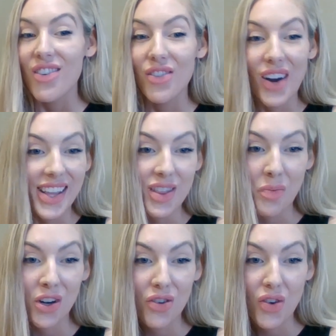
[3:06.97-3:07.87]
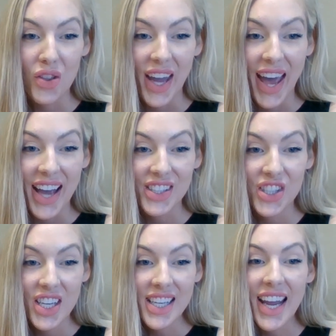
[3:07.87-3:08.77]
right in the middle of all the
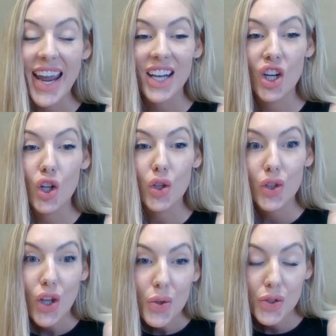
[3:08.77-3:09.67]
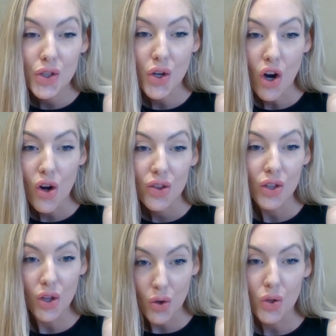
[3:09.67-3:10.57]
action and close to all the
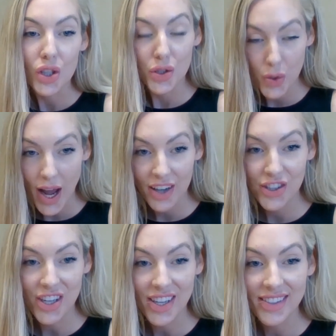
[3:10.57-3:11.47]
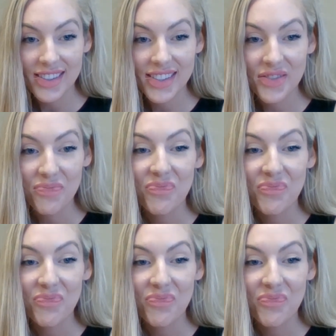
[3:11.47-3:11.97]
local attractions.